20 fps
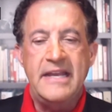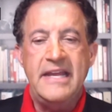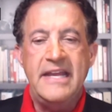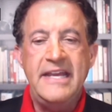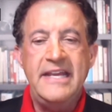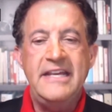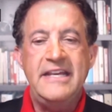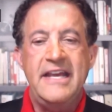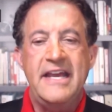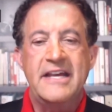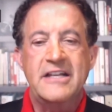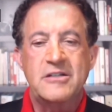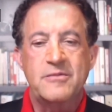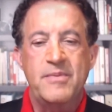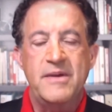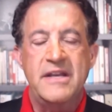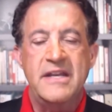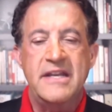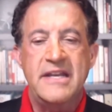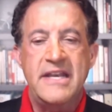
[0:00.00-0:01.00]
And he
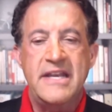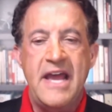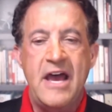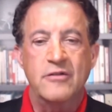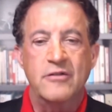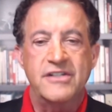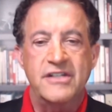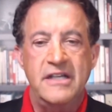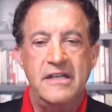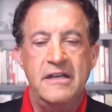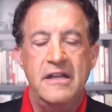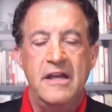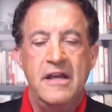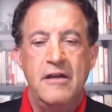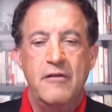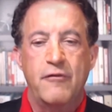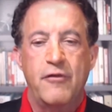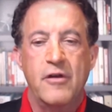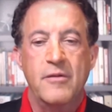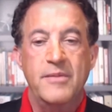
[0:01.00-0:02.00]
has been announcing
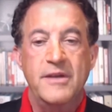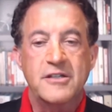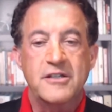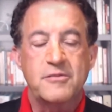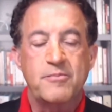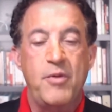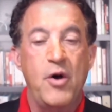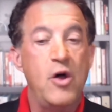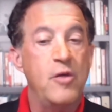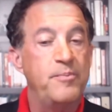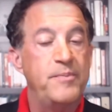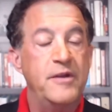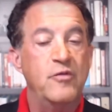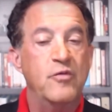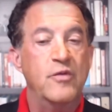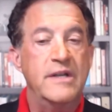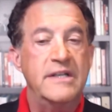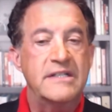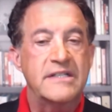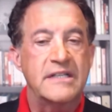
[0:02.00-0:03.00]
from his
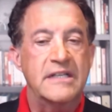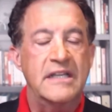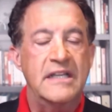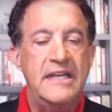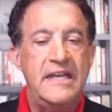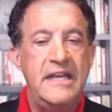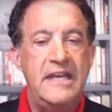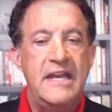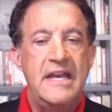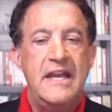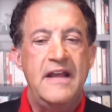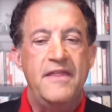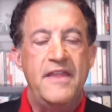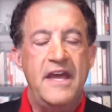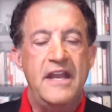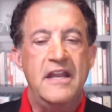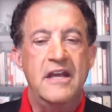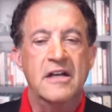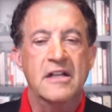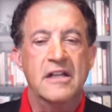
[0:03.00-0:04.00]
pulpit recently
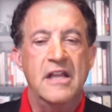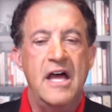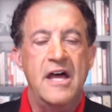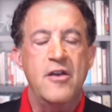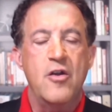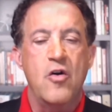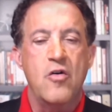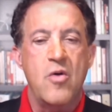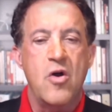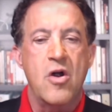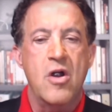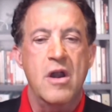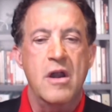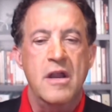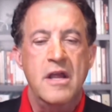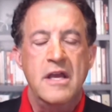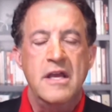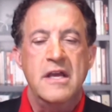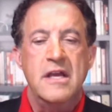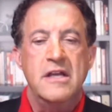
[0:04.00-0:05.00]
that Ilhan
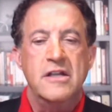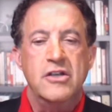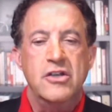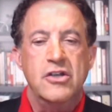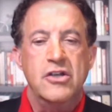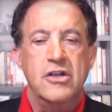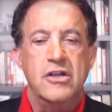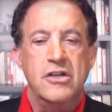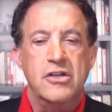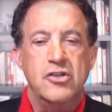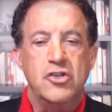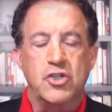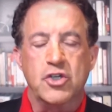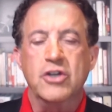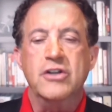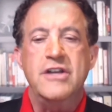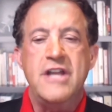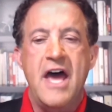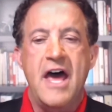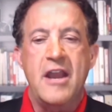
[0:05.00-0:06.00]
Omar
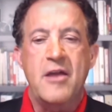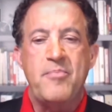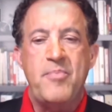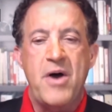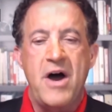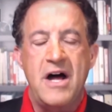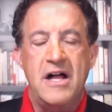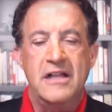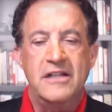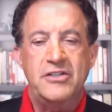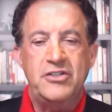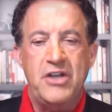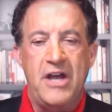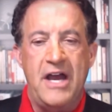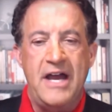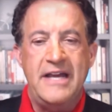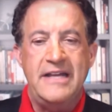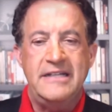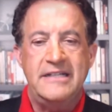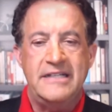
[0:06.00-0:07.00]
should not
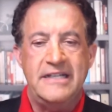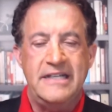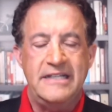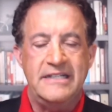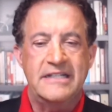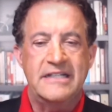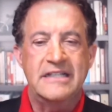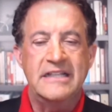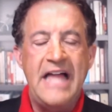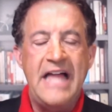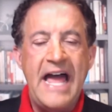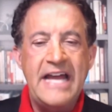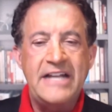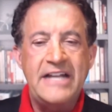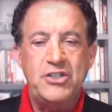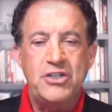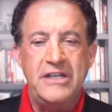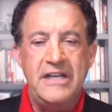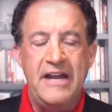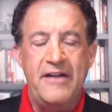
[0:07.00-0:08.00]
apologize. He's
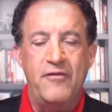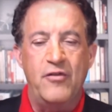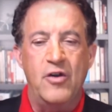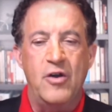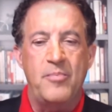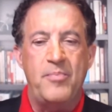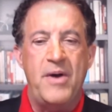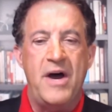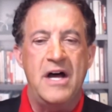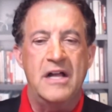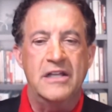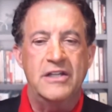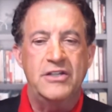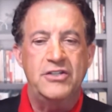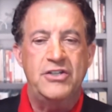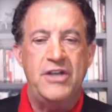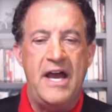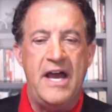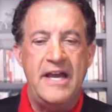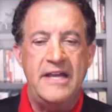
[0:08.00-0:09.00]
glad she never
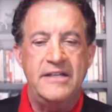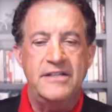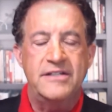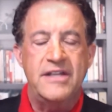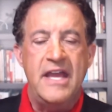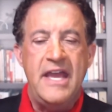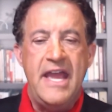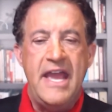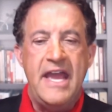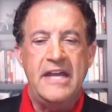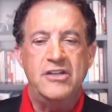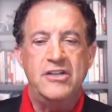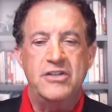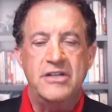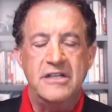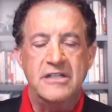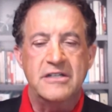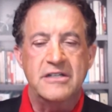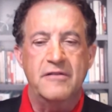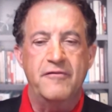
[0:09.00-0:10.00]
apologized. And
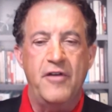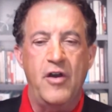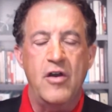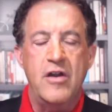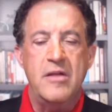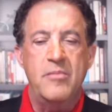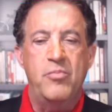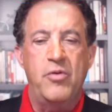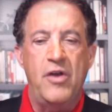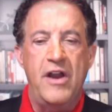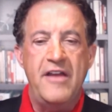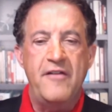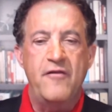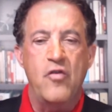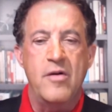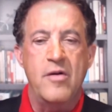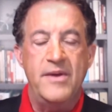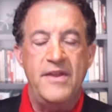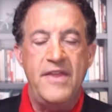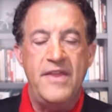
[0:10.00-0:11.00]
she's a very brave
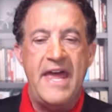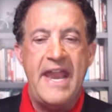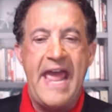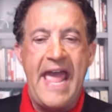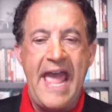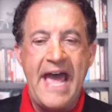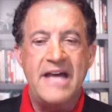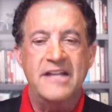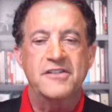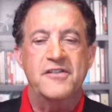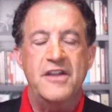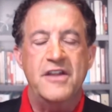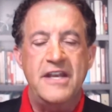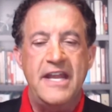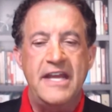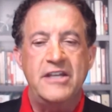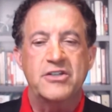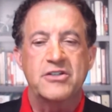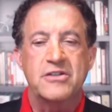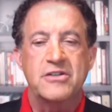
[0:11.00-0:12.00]
woman that has the
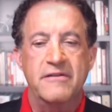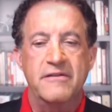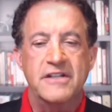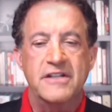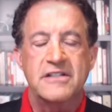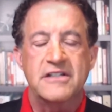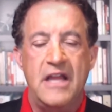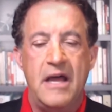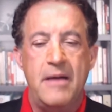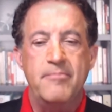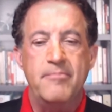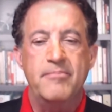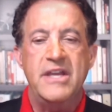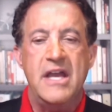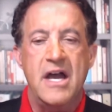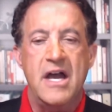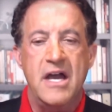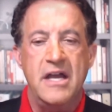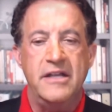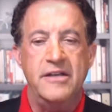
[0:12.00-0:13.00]
Nation of Islam
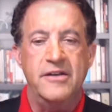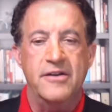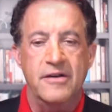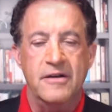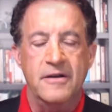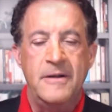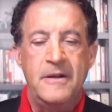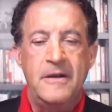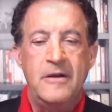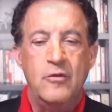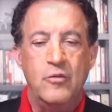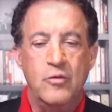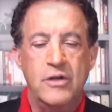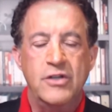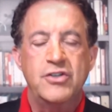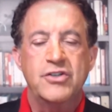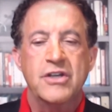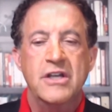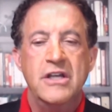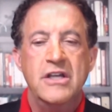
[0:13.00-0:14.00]
behind her,
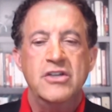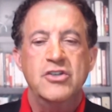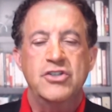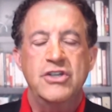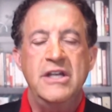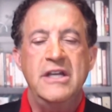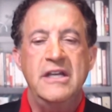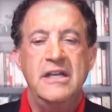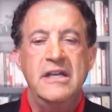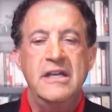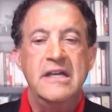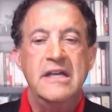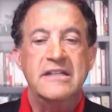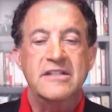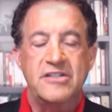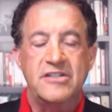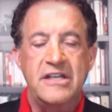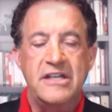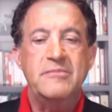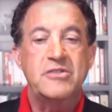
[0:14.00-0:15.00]
which she
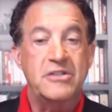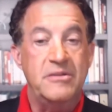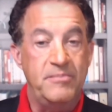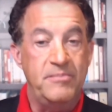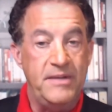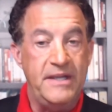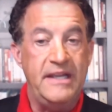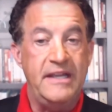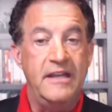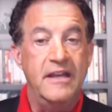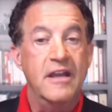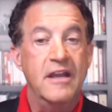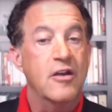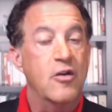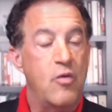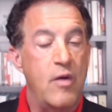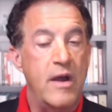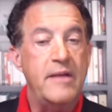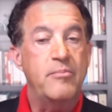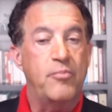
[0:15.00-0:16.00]
seems to be
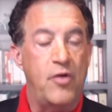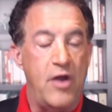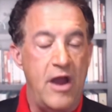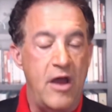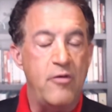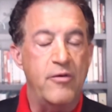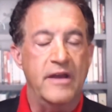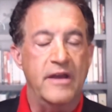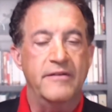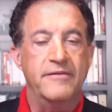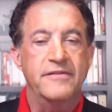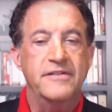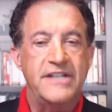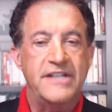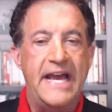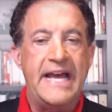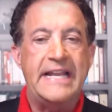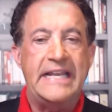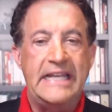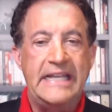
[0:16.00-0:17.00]
quite proud of,
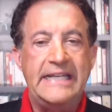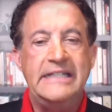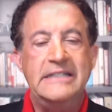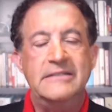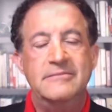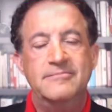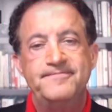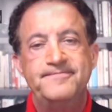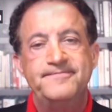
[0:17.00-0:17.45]
sadly.